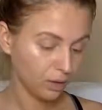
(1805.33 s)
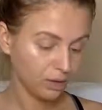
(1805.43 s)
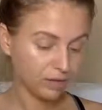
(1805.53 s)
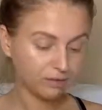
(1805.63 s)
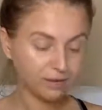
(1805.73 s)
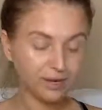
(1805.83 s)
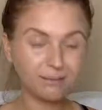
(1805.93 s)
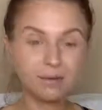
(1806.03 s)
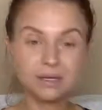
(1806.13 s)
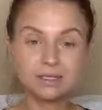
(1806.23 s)
Had a very
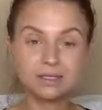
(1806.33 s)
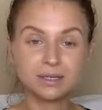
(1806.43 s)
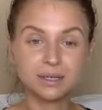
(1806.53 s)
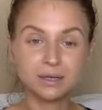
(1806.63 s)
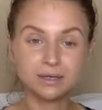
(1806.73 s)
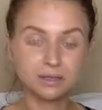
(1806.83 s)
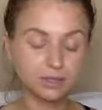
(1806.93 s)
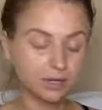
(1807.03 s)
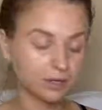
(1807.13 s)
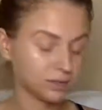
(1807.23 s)
embarrassing year this
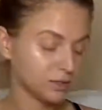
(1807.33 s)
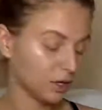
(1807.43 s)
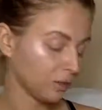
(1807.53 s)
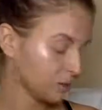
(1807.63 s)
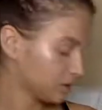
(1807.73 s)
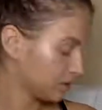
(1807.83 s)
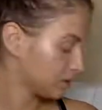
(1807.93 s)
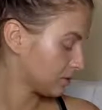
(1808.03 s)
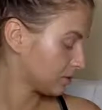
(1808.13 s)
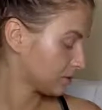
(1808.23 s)
year. So I'm
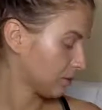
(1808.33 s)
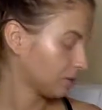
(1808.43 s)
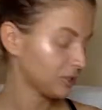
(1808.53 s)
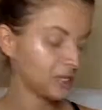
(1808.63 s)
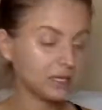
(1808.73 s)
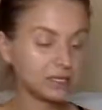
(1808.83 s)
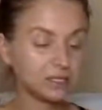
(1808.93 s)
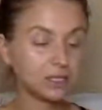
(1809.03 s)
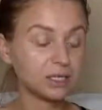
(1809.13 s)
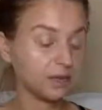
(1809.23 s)
pretending this
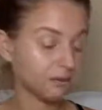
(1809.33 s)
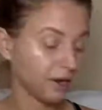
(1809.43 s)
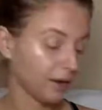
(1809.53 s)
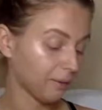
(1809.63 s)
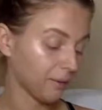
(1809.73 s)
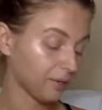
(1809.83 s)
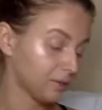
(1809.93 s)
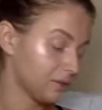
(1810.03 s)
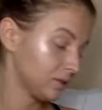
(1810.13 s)
year never happened.